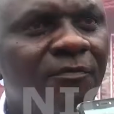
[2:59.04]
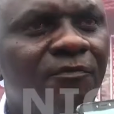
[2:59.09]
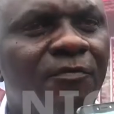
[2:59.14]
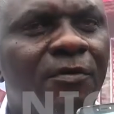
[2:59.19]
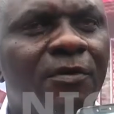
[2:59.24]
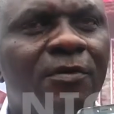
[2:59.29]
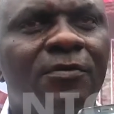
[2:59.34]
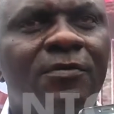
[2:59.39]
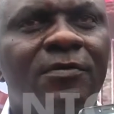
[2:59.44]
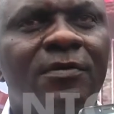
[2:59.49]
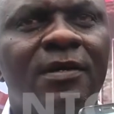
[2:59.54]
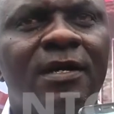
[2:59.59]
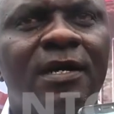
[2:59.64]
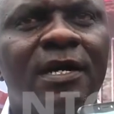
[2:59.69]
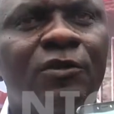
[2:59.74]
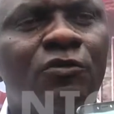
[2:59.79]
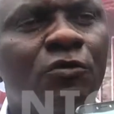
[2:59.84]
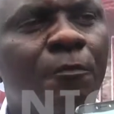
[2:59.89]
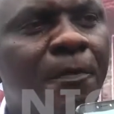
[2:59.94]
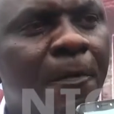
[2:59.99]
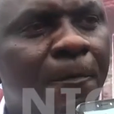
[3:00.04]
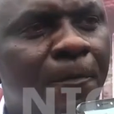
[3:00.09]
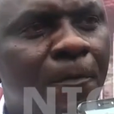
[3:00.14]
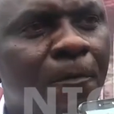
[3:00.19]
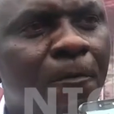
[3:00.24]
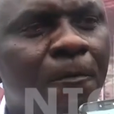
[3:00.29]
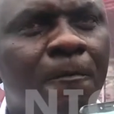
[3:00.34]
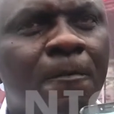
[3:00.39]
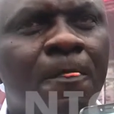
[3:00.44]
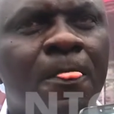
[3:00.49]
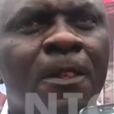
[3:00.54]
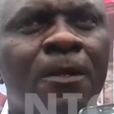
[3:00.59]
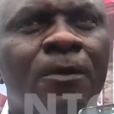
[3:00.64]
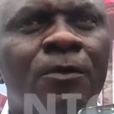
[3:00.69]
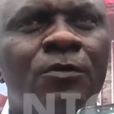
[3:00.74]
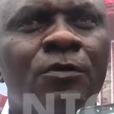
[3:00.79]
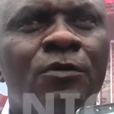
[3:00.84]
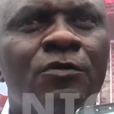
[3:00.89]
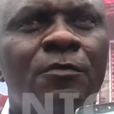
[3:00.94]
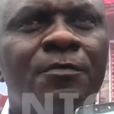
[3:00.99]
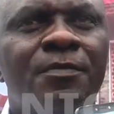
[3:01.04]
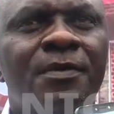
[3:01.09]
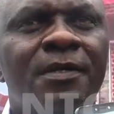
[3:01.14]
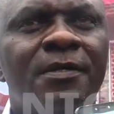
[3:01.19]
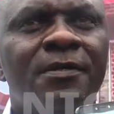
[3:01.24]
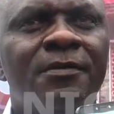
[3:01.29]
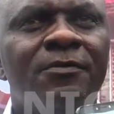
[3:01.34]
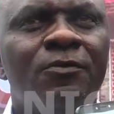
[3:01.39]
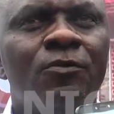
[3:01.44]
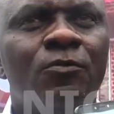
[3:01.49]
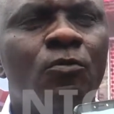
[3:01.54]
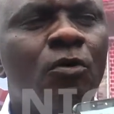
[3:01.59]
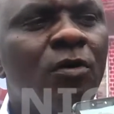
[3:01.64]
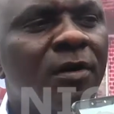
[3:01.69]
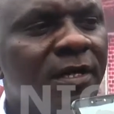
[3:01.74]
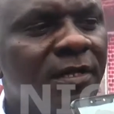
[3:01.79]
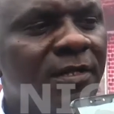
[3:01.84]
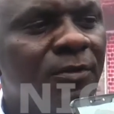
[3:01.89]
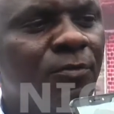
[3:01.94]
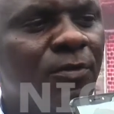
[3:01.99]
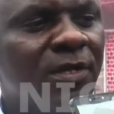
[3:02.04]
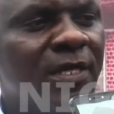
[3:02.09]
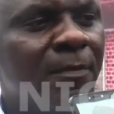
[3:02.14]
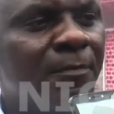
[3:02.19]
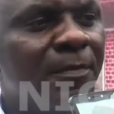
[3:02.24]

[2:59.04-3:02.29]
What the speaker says: for Edo people not to be worried with